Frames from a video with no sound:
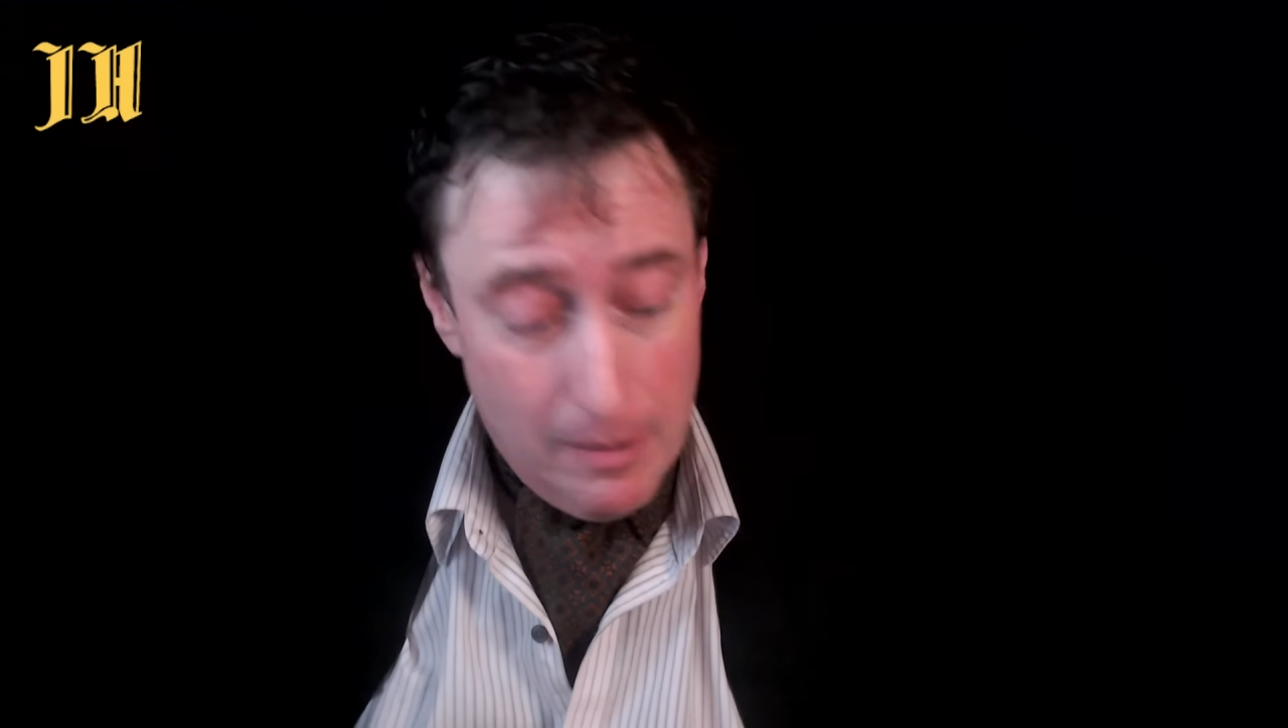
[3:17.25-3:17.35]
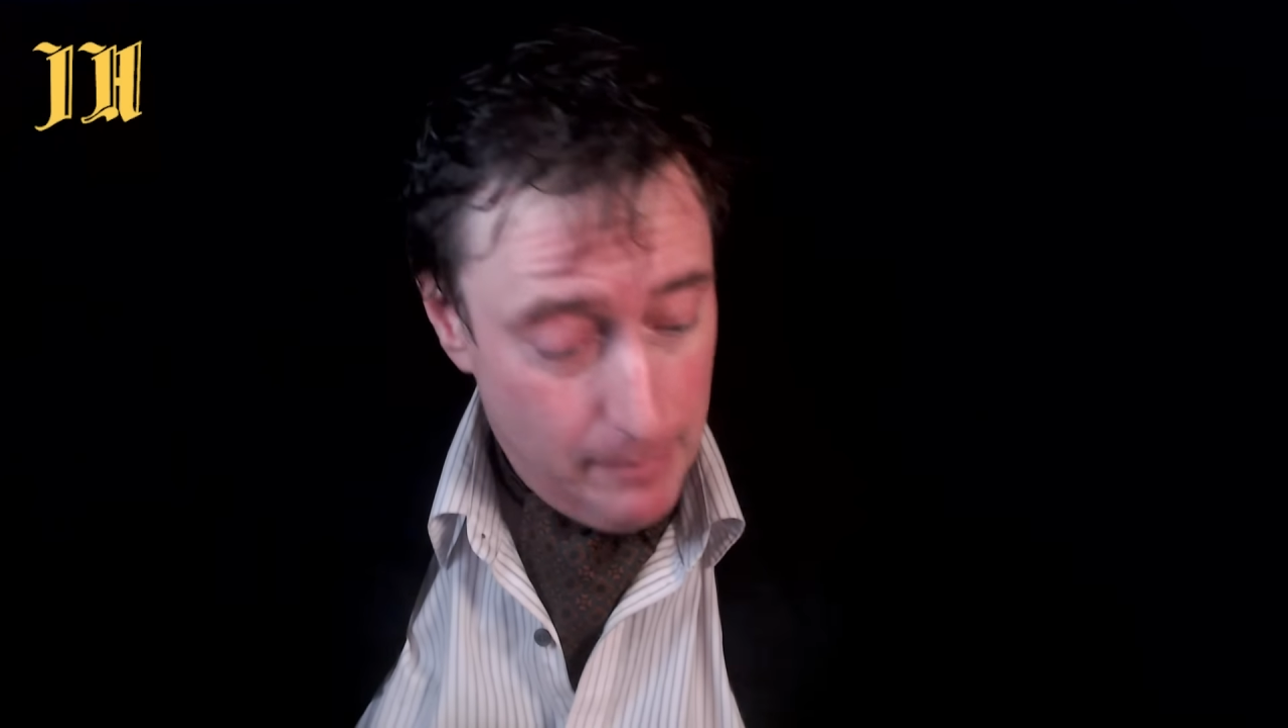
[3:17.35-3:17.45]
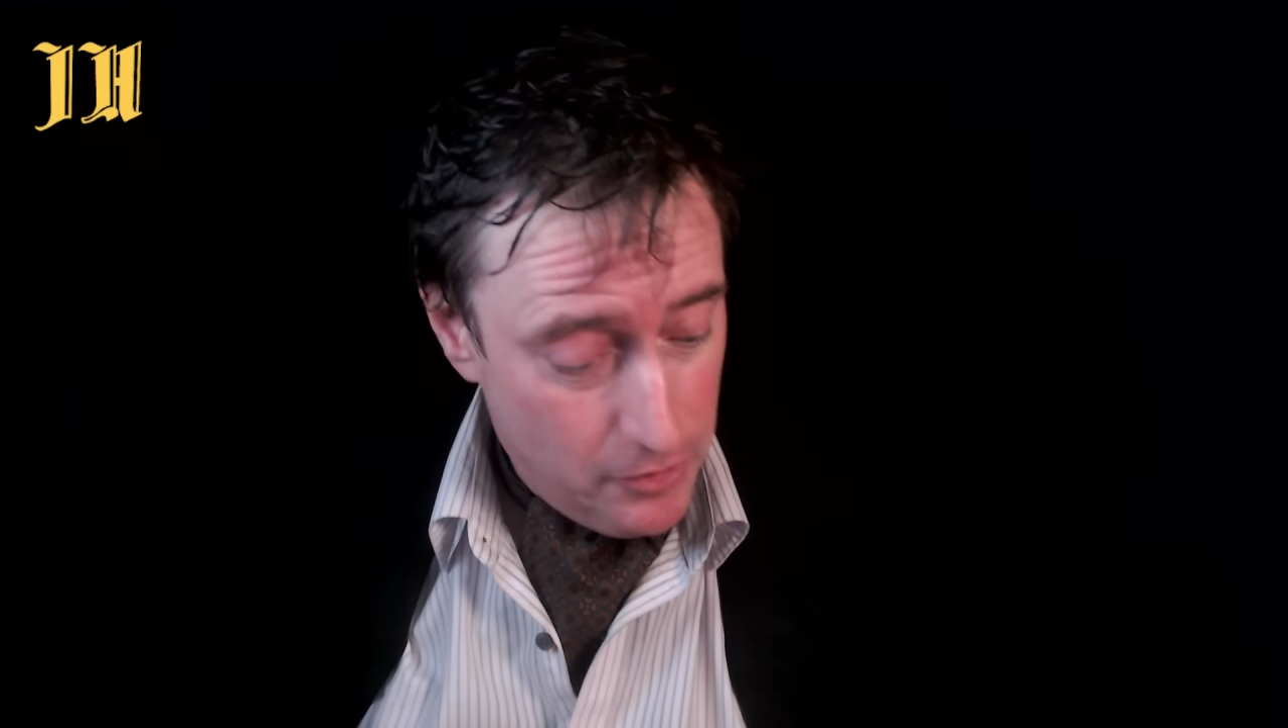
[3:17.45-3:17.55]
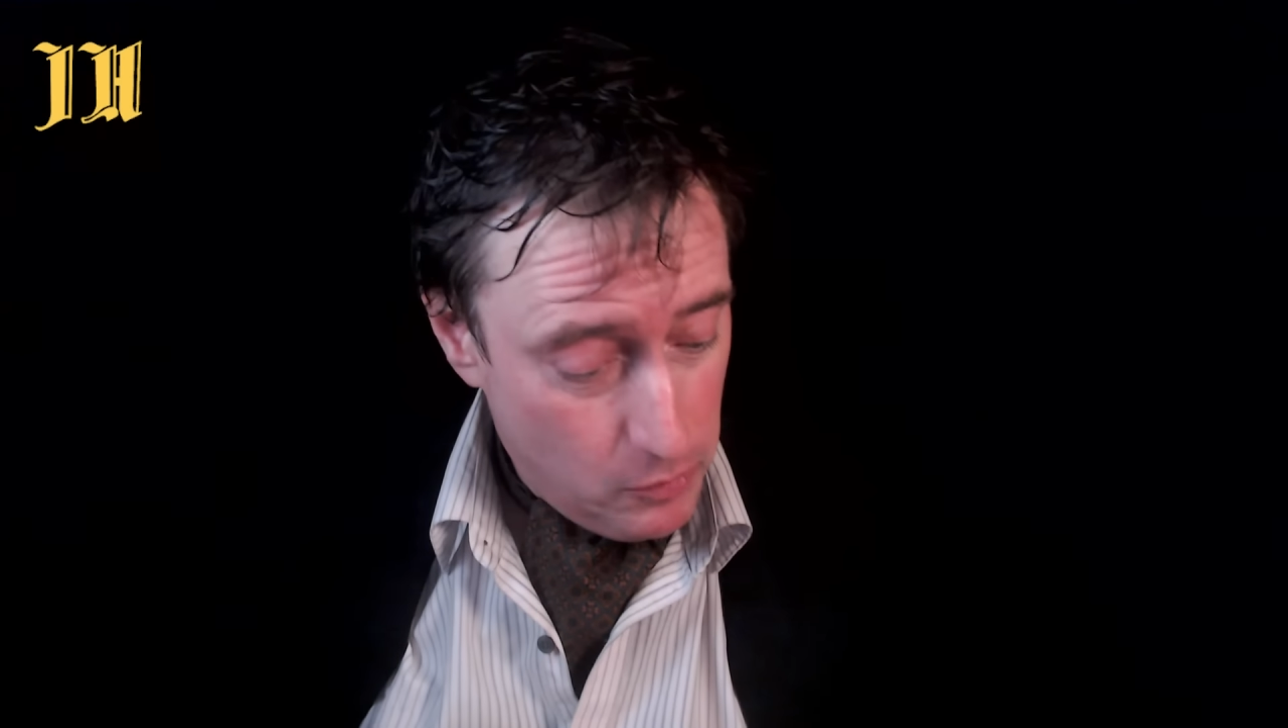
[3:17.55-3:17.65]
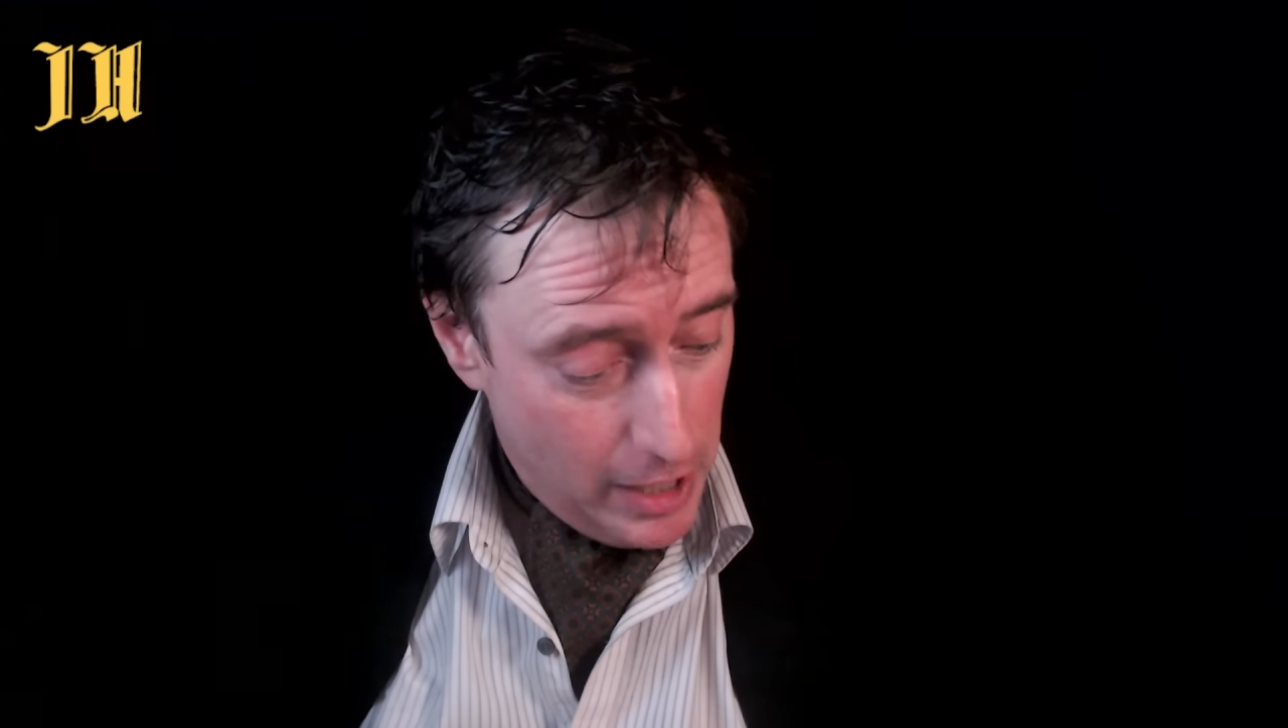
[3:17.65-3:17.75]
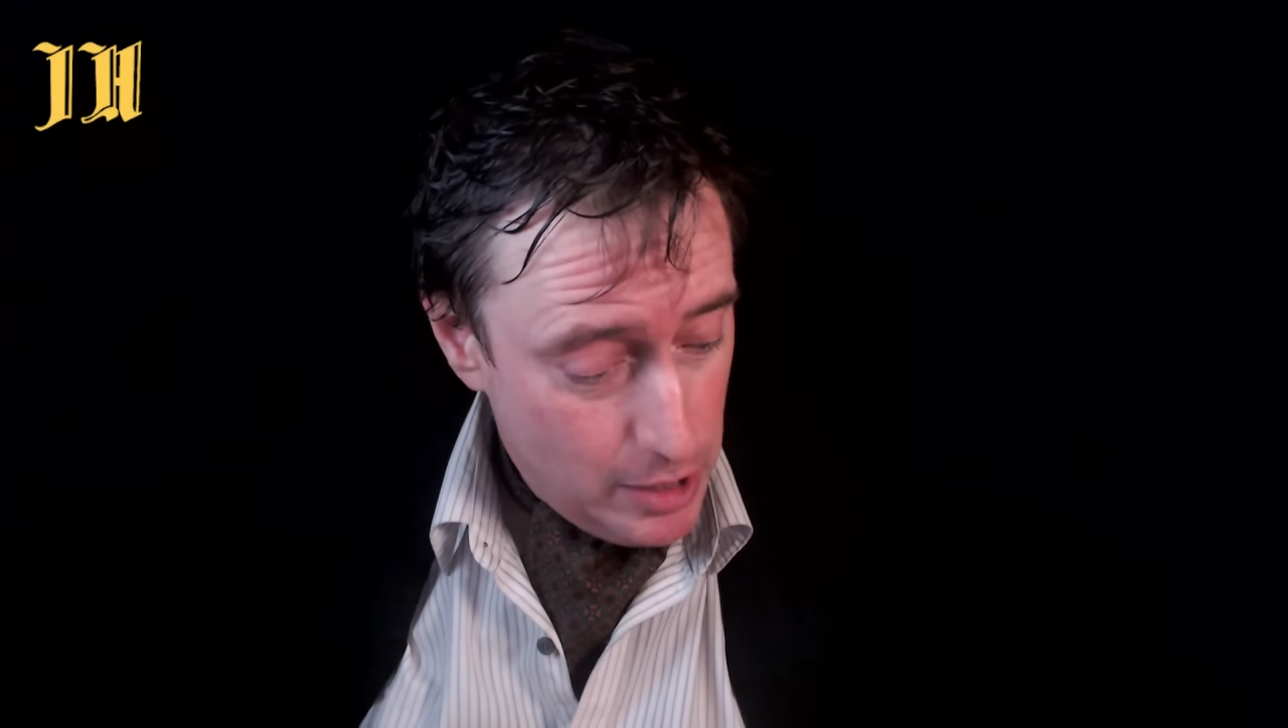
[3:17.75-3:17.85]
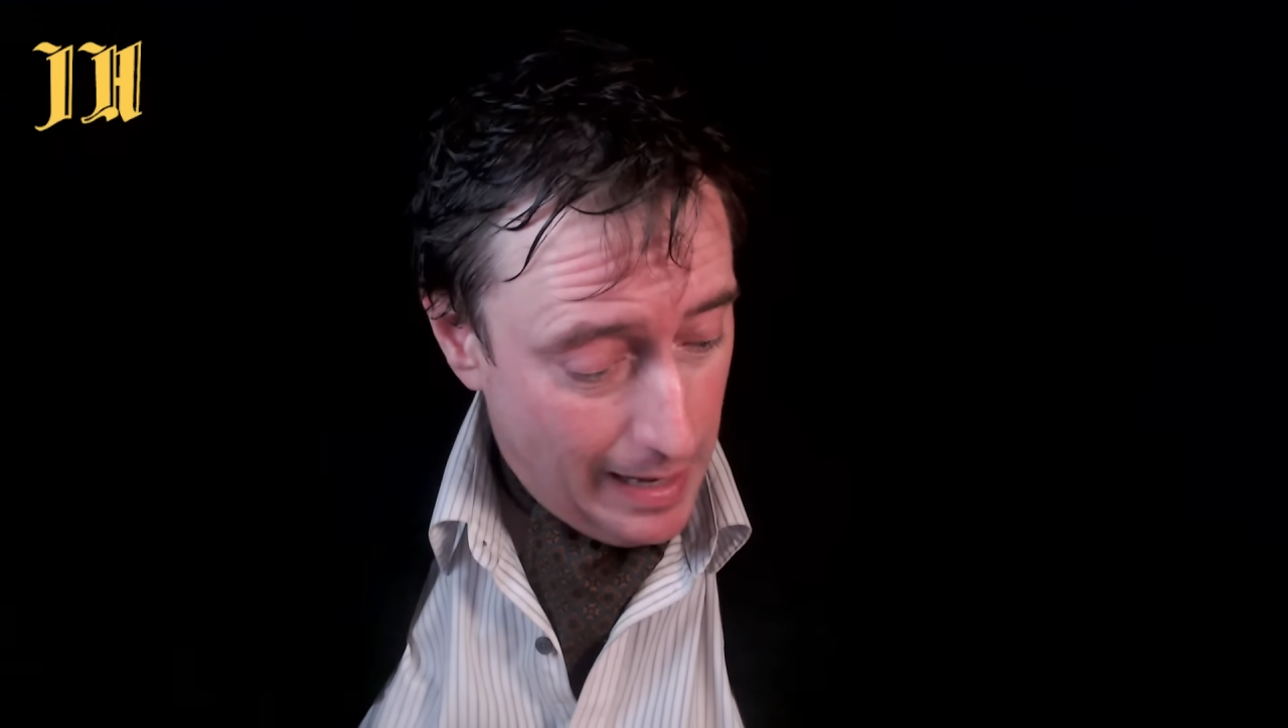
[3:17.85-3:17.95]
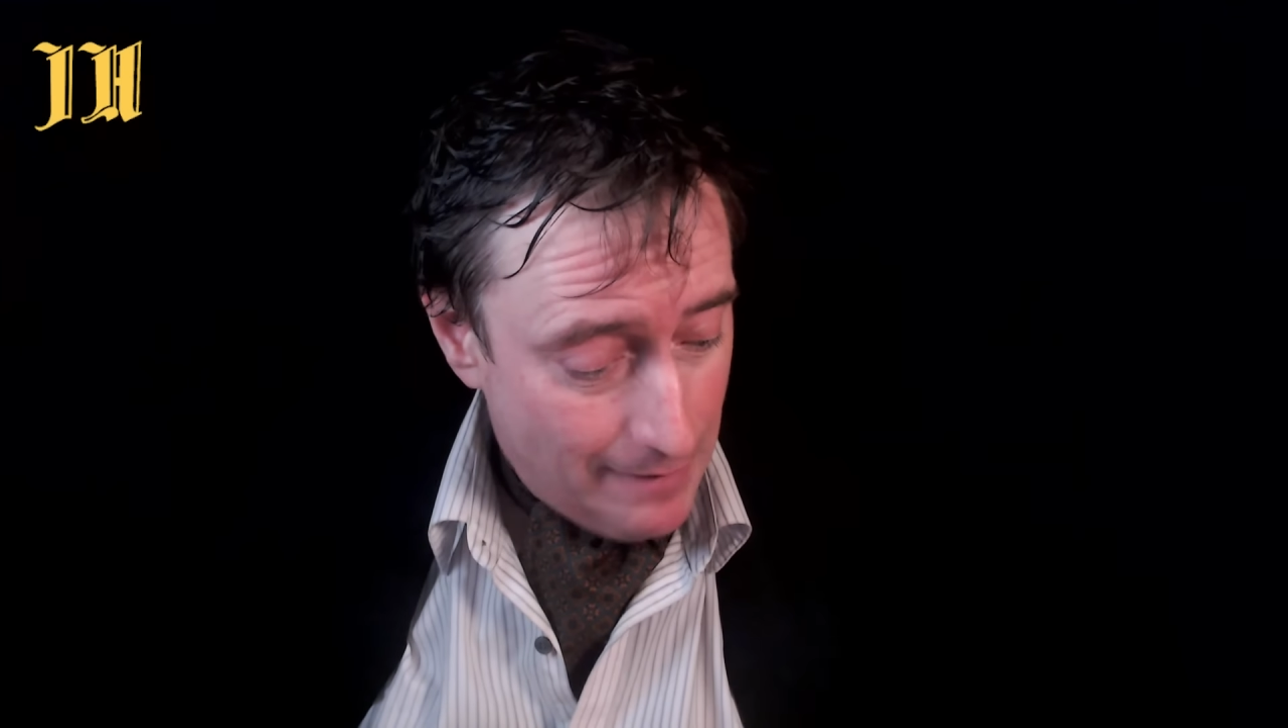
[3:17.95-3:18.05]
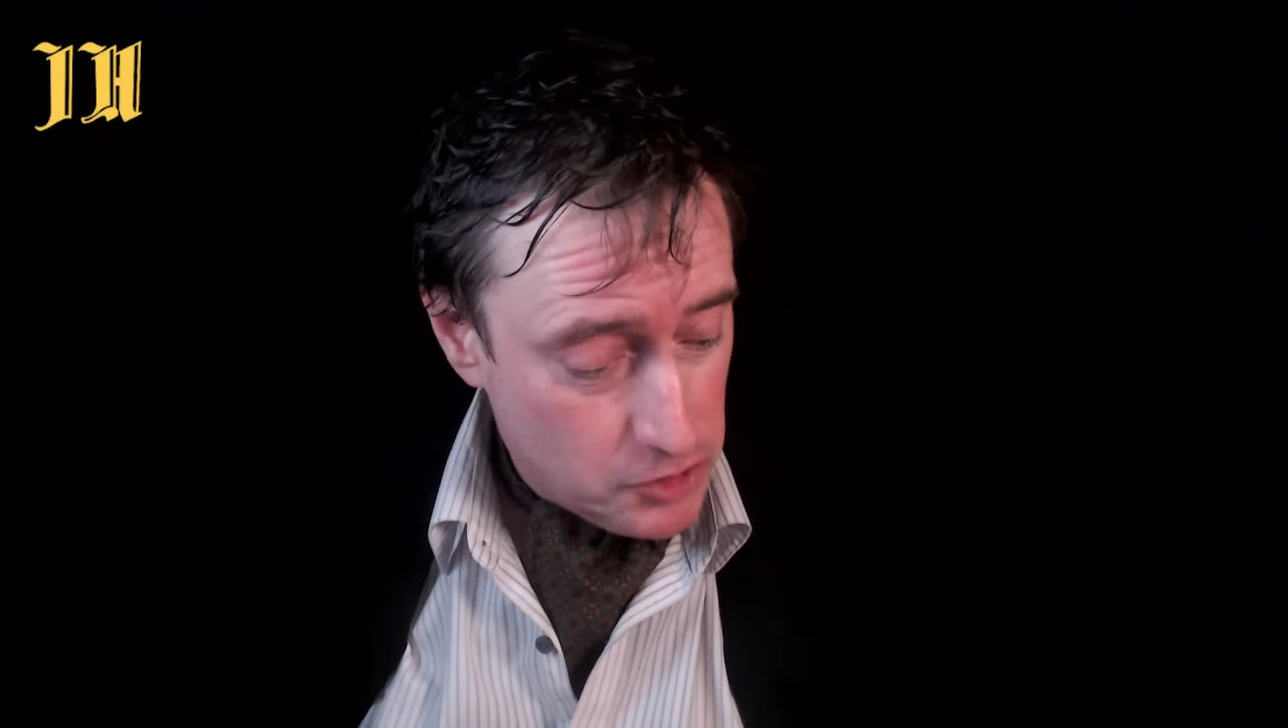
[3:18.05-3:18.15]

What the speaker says: By the way, you have